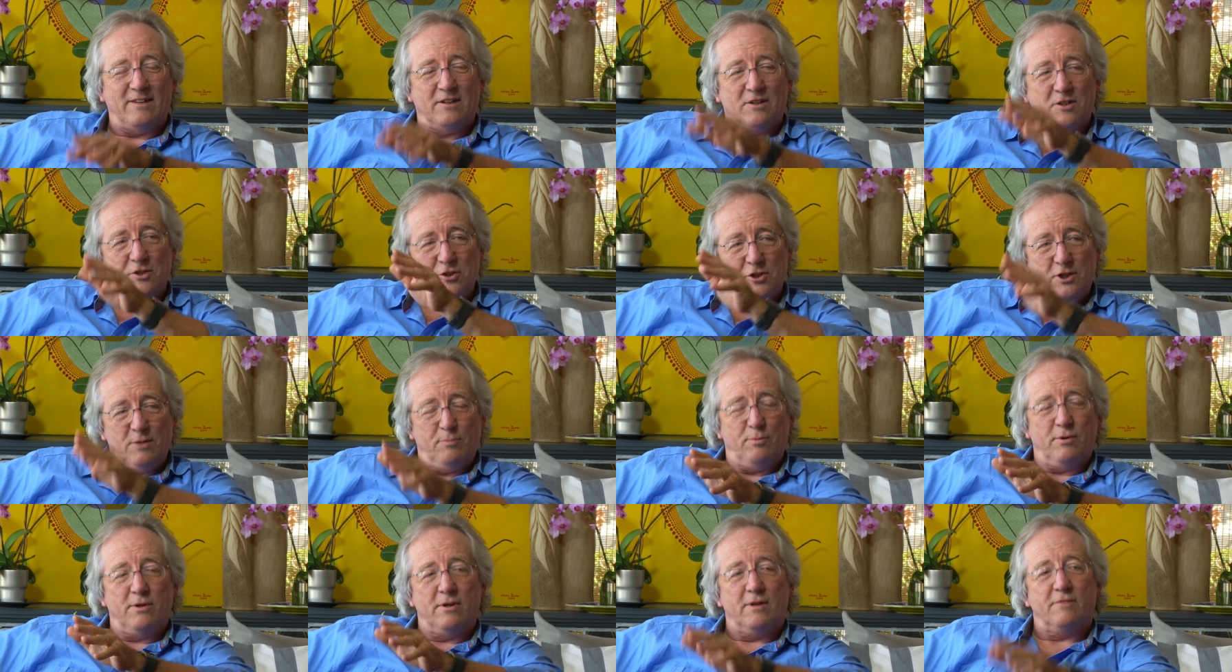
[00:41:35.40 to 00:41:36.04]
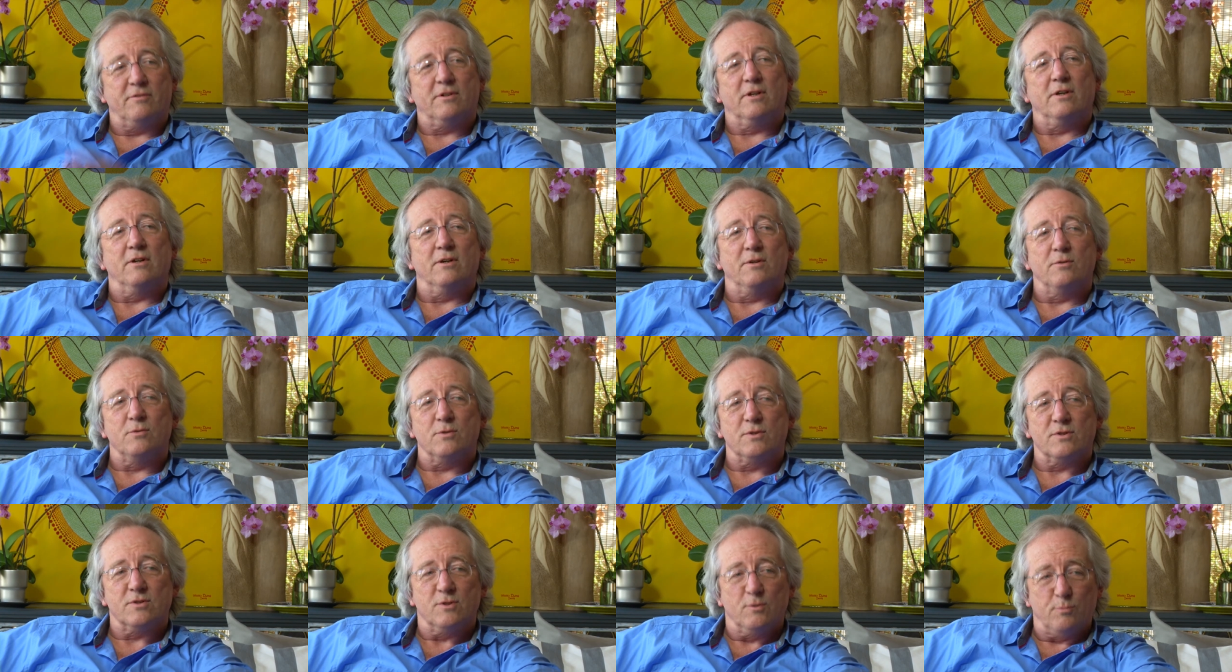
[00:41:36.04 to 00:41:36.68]
that are cheap enough to go into
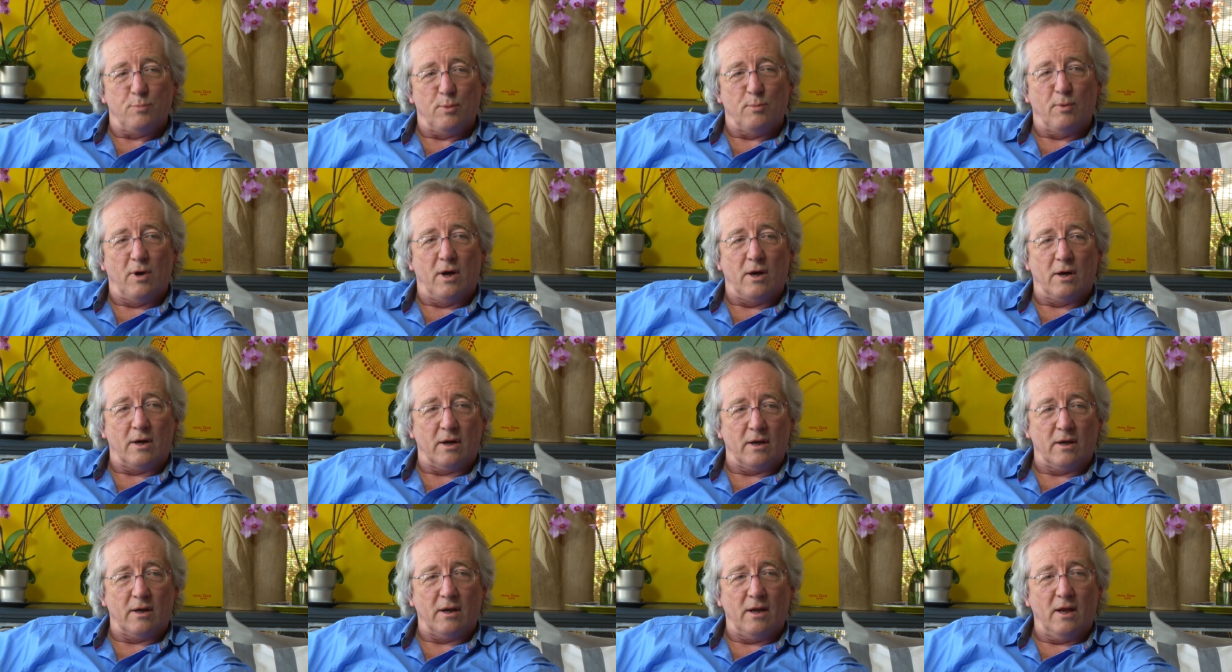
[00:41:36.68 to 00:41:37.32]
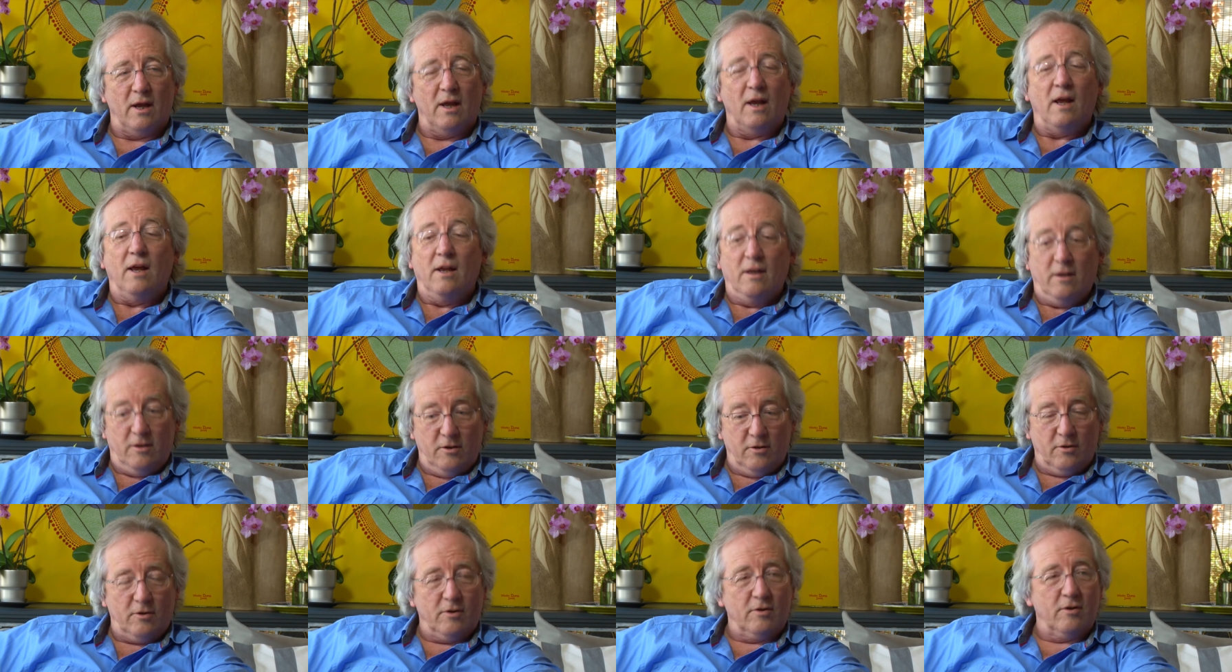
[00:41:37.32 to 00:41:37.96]
a supermarket,
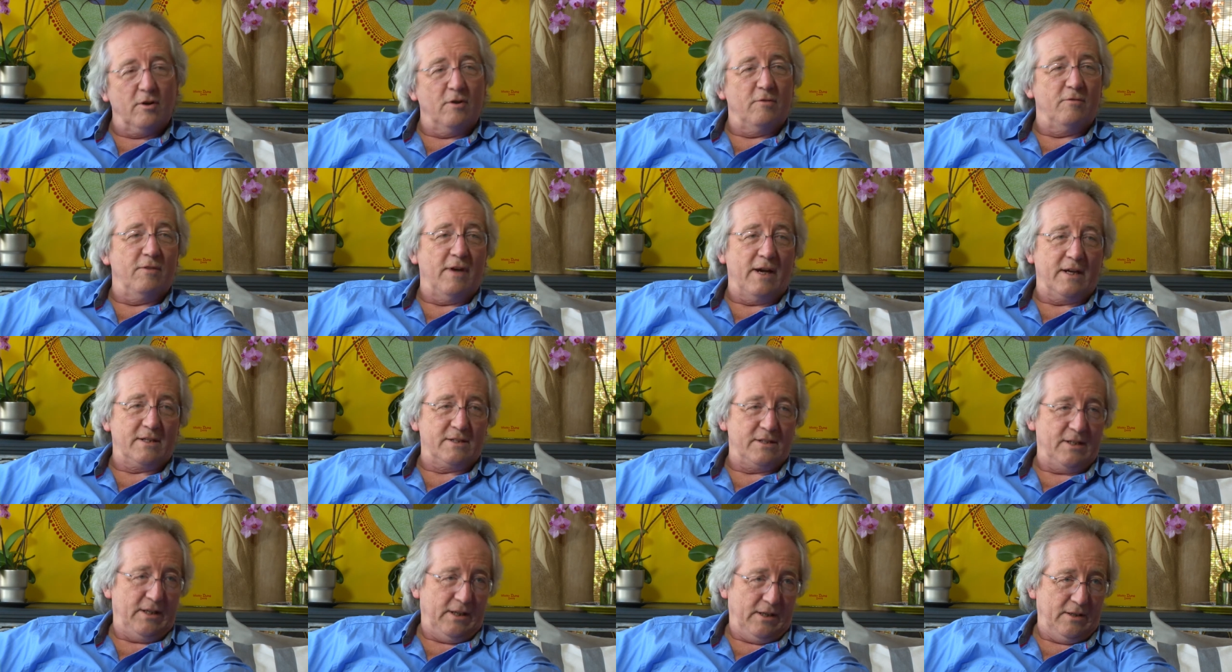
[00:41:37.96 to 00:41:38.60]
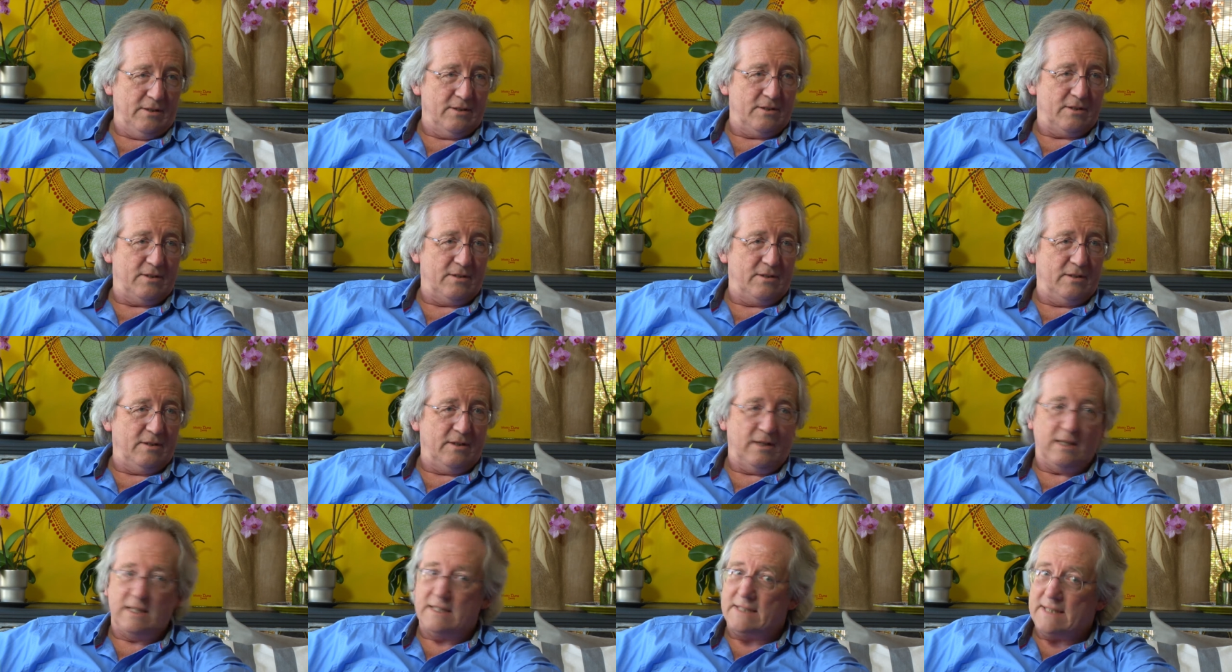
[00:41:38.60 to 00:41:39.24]
you can grow vaccines
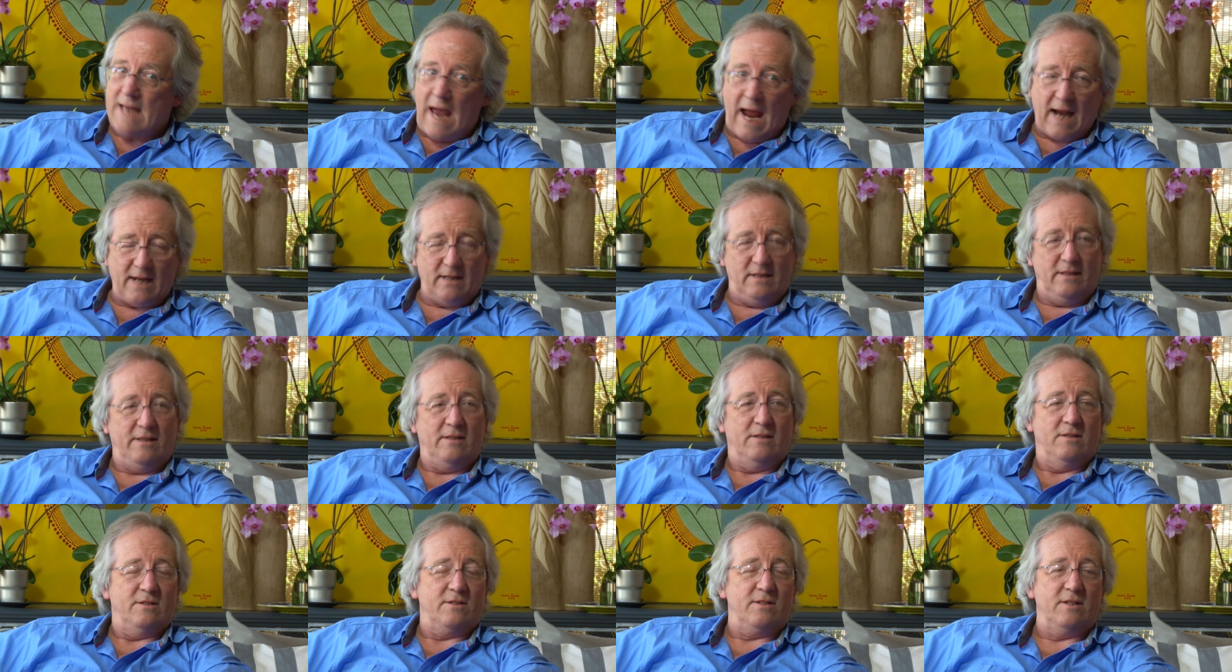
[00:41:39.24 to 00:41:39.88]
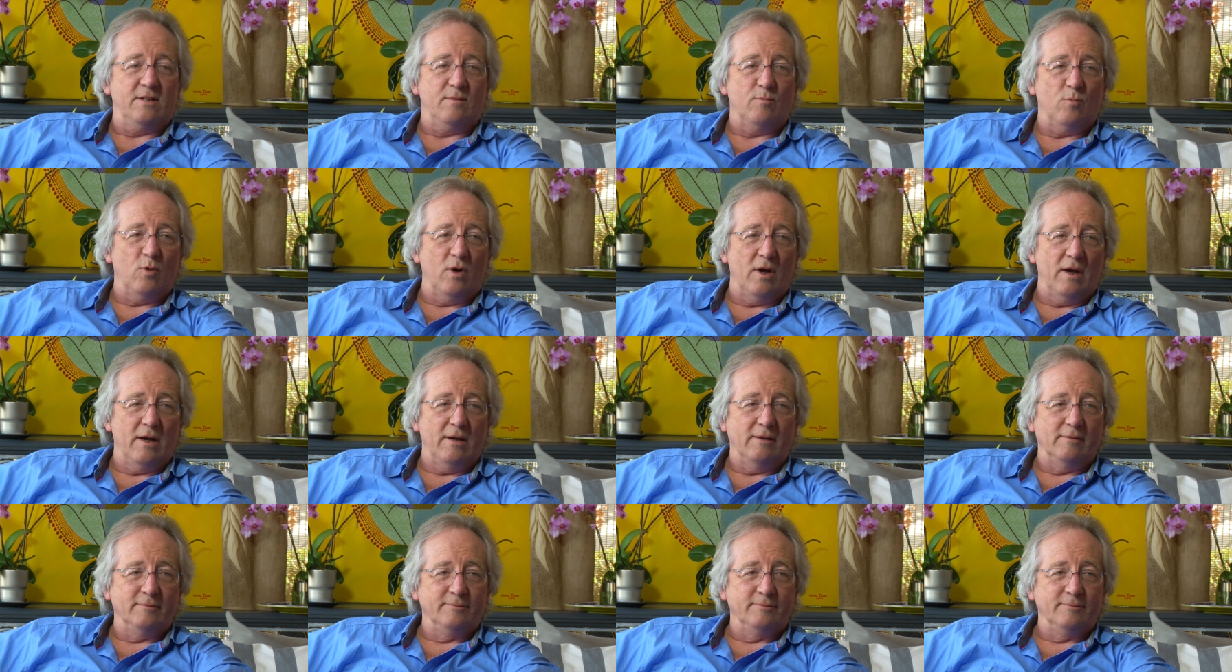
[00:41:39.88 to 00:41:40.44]
exactly the same way.